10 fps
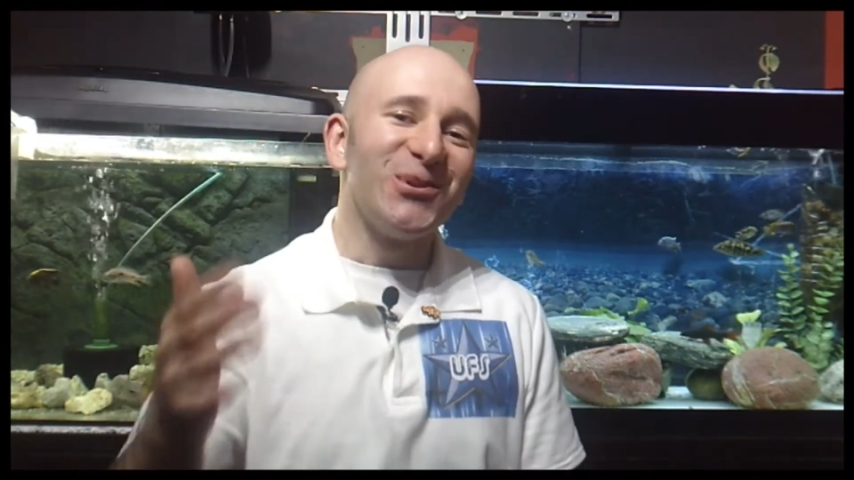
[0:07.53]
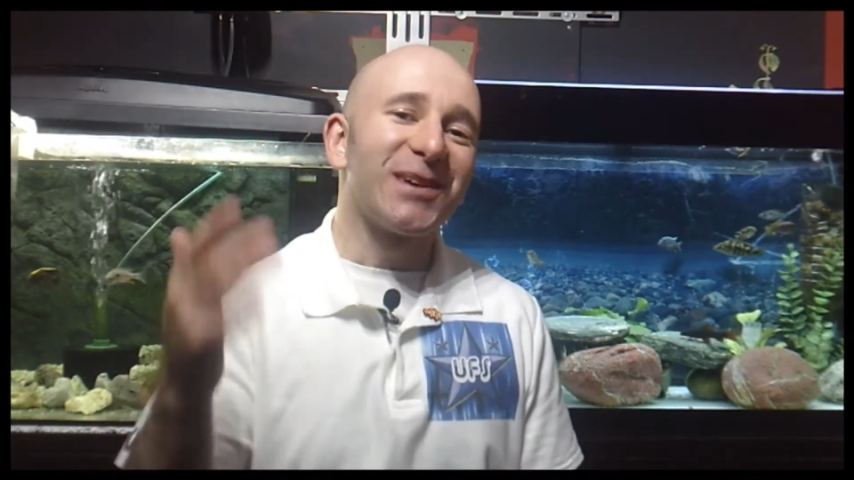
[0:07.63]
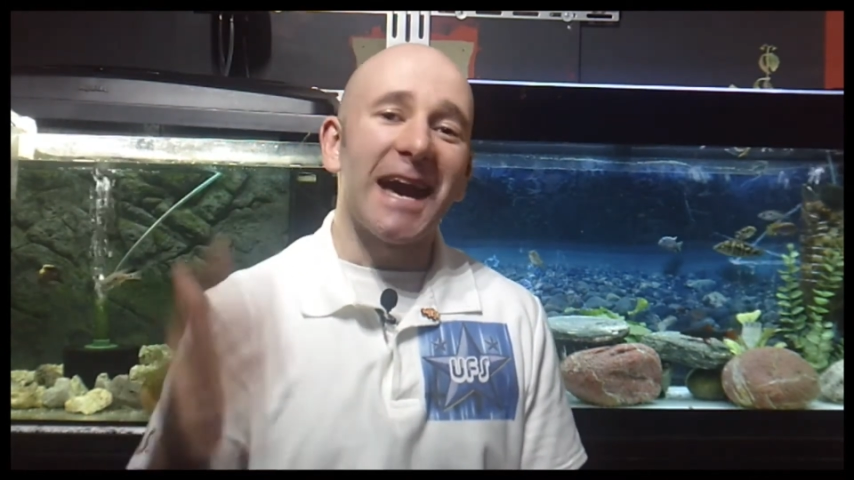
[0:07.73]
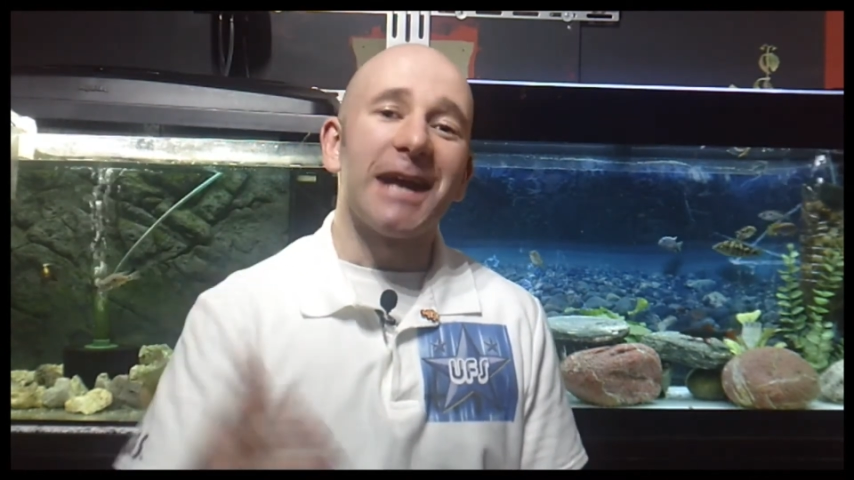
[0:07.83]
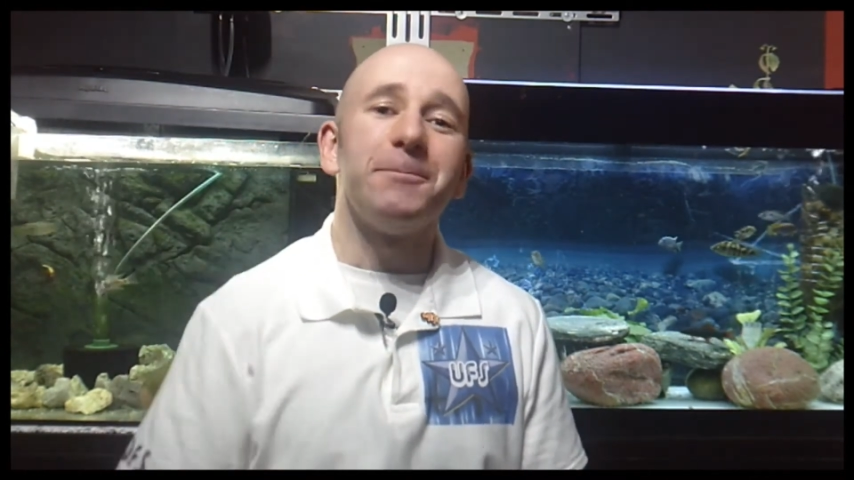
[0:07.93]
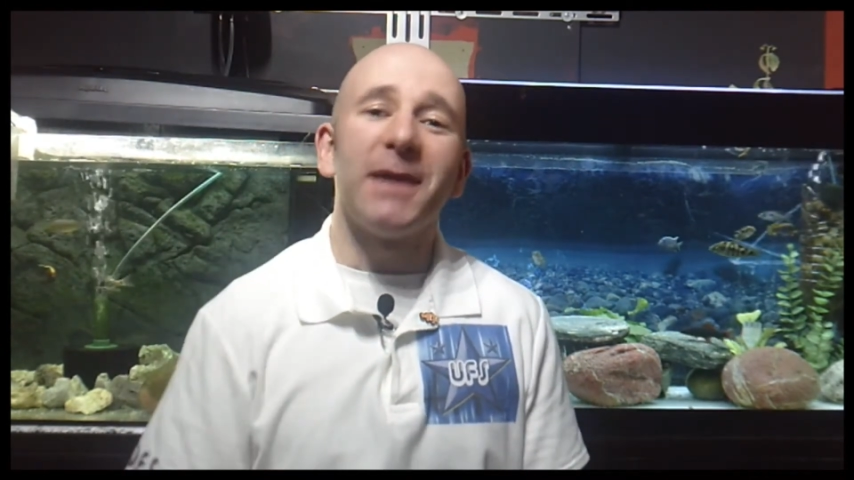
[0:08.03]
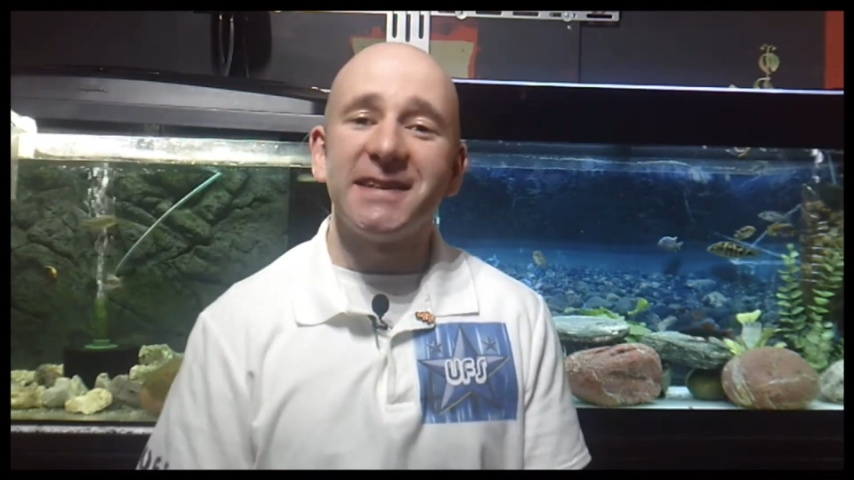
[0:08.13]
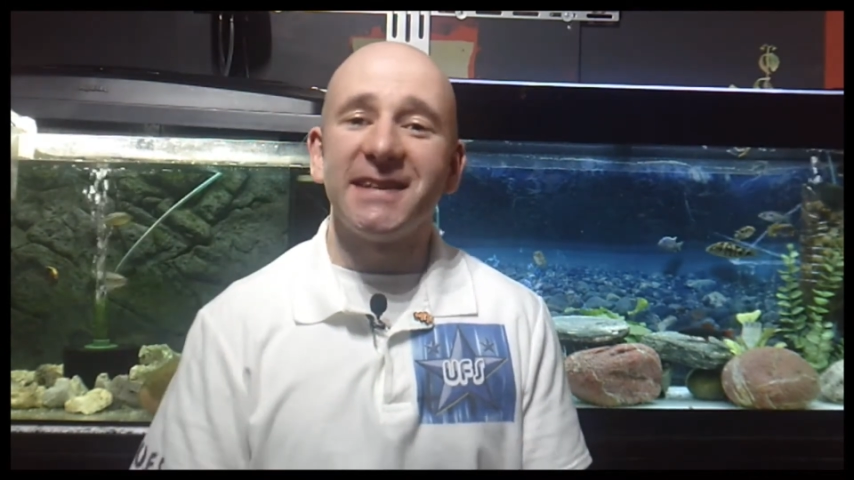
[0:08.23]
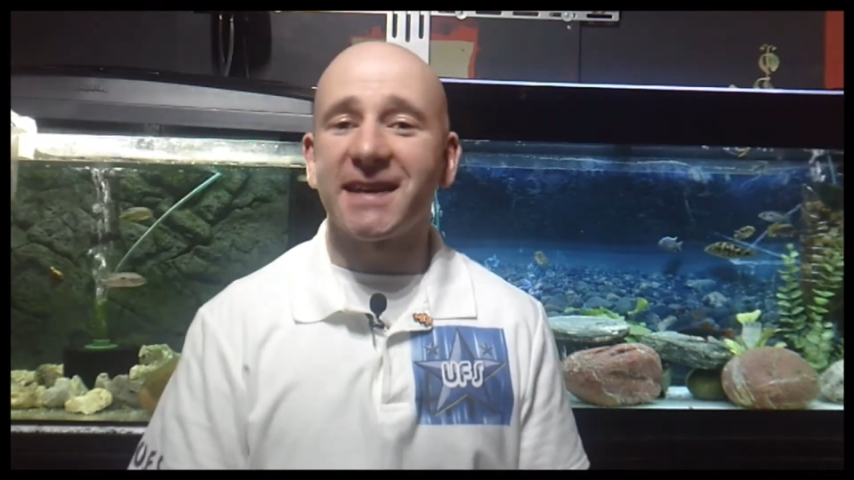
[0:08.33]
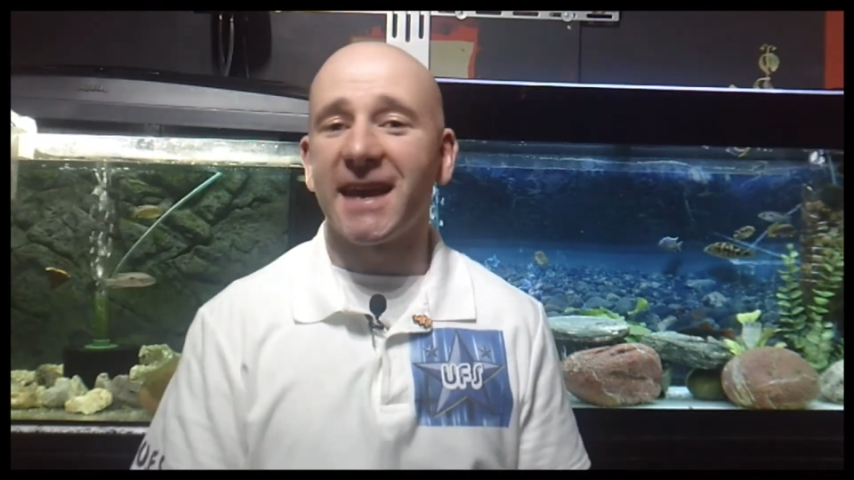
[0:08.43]
can
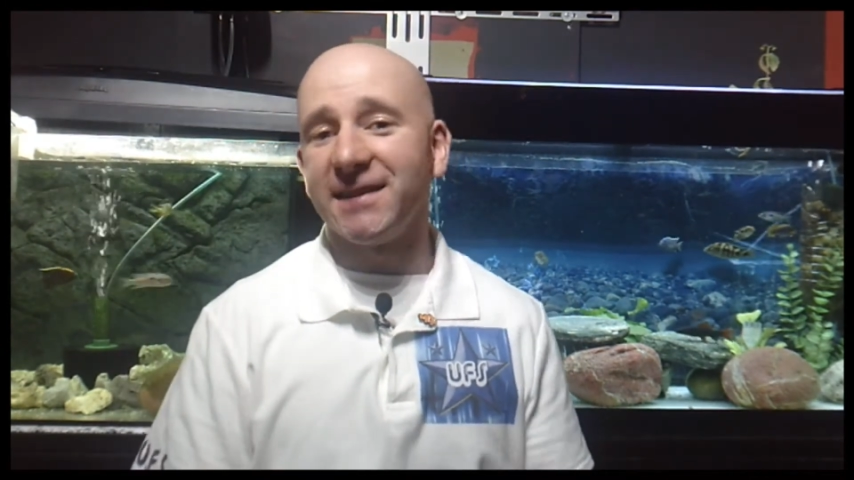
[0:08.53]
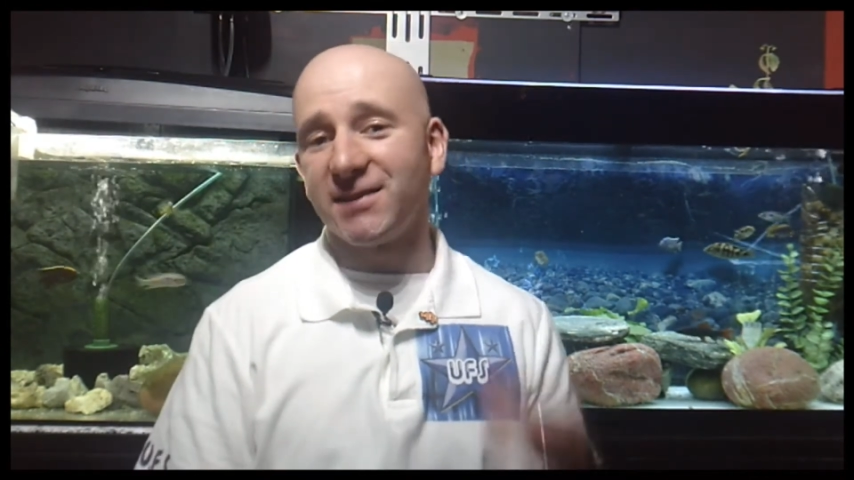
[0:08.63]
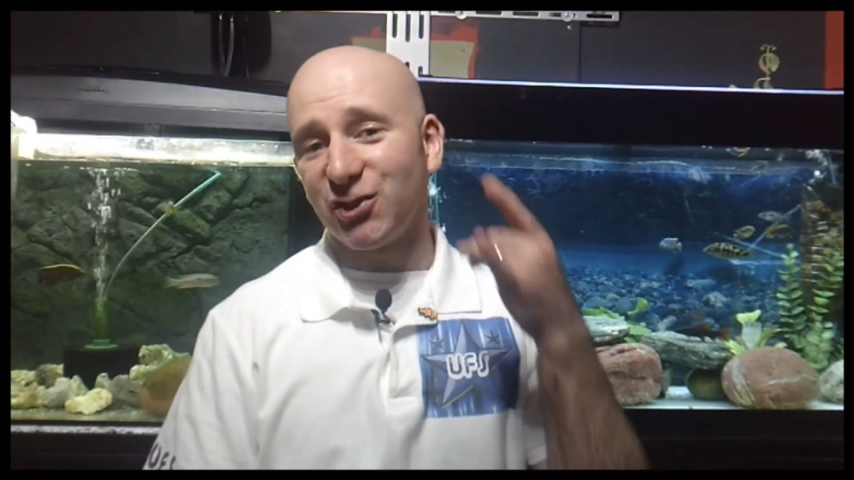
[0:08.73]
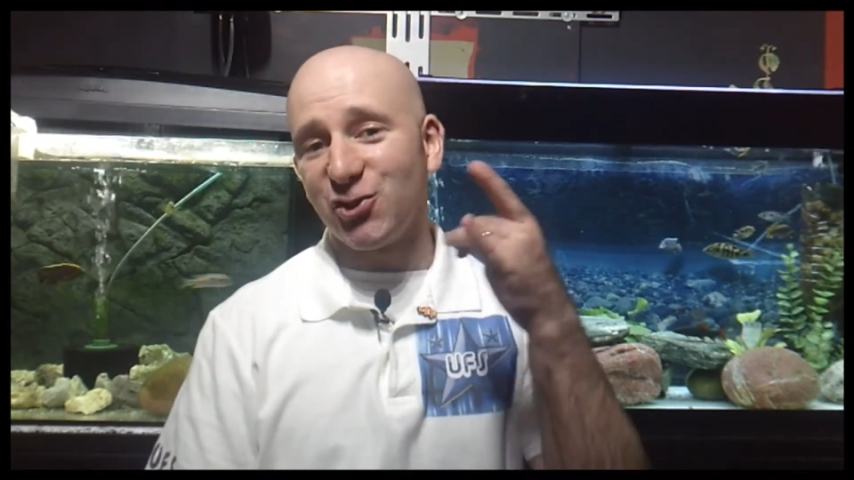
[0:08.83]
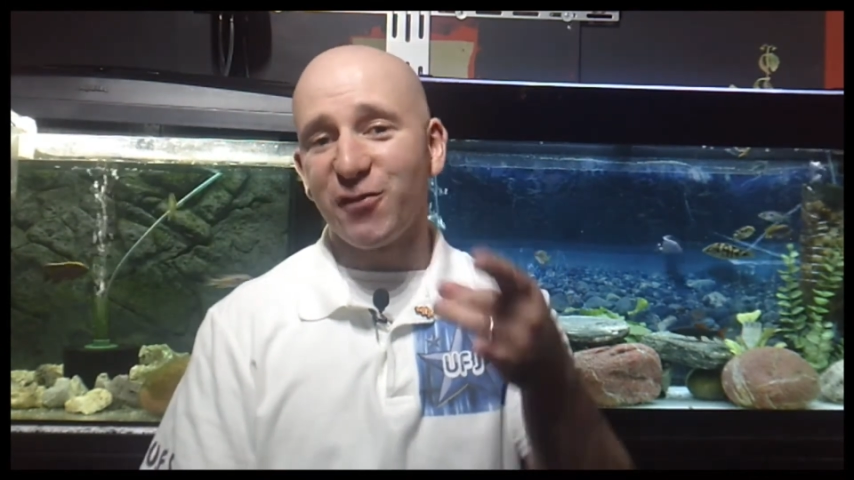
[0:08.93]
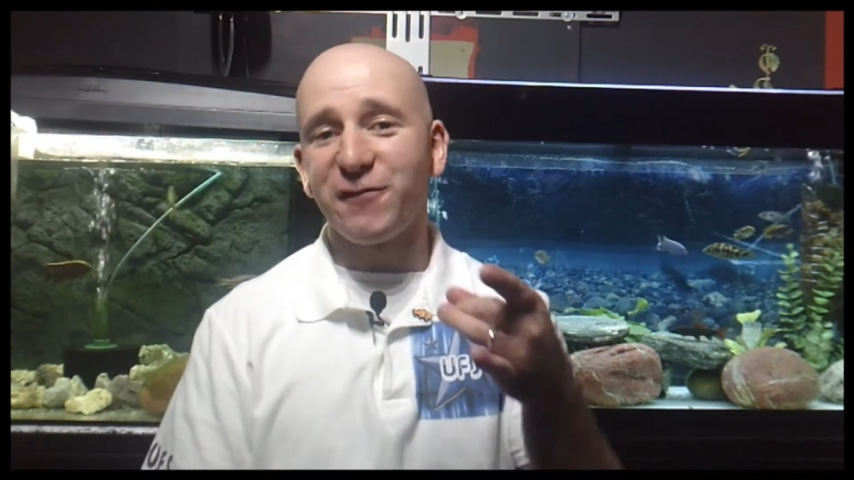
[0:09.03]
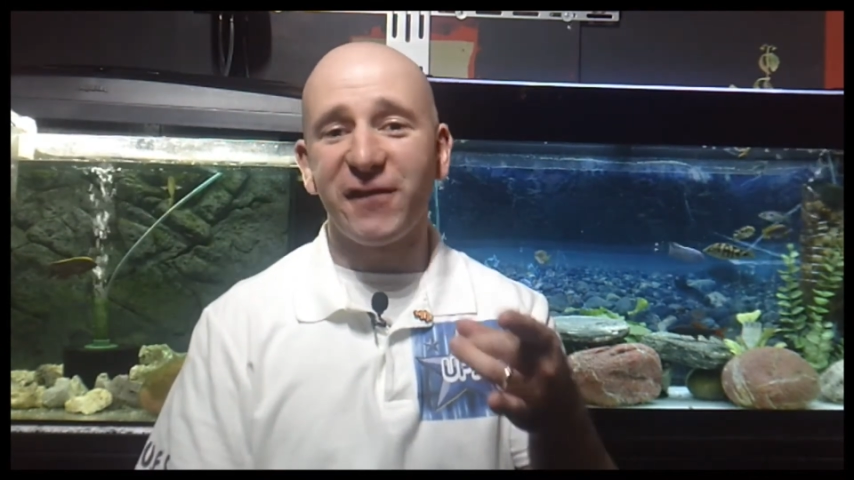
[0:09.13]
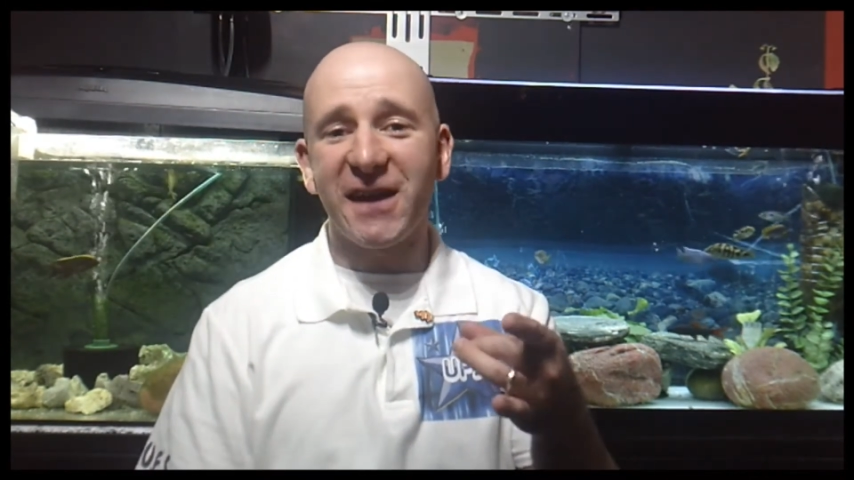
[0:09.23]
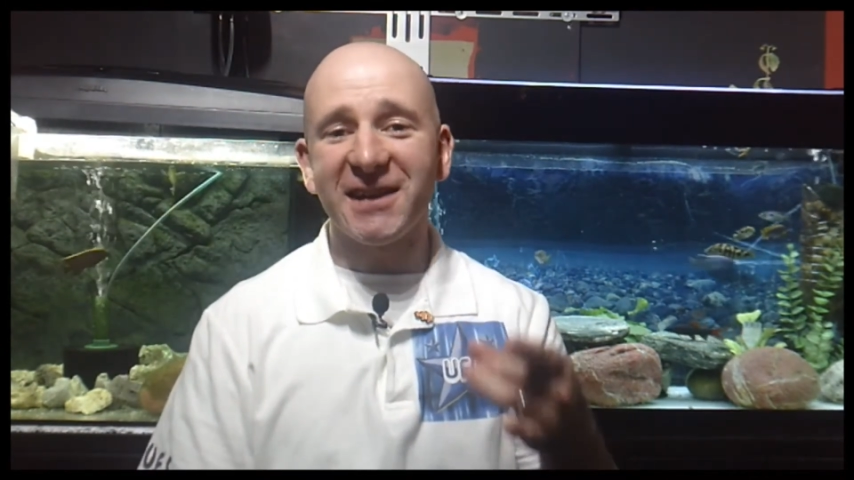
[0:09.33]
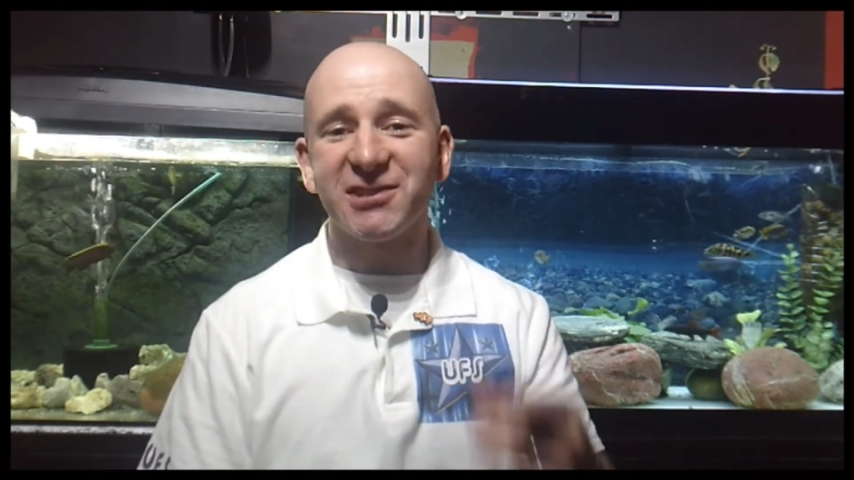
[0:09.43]
medicate your
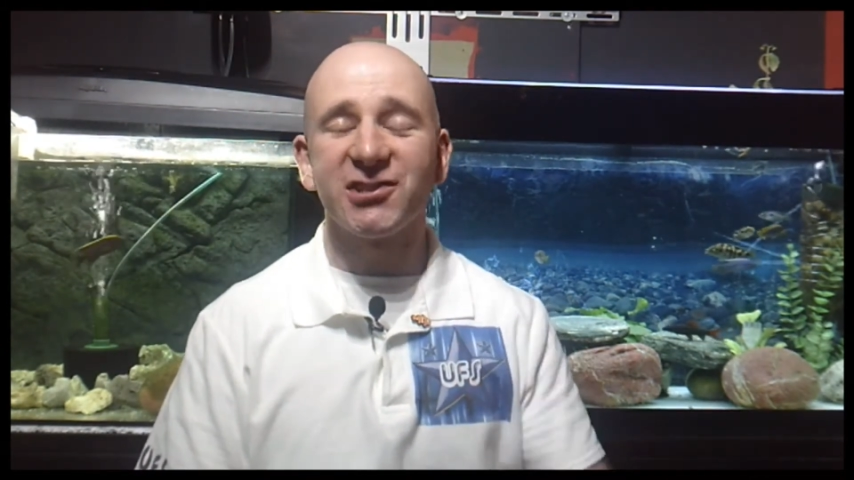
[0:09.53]
fish.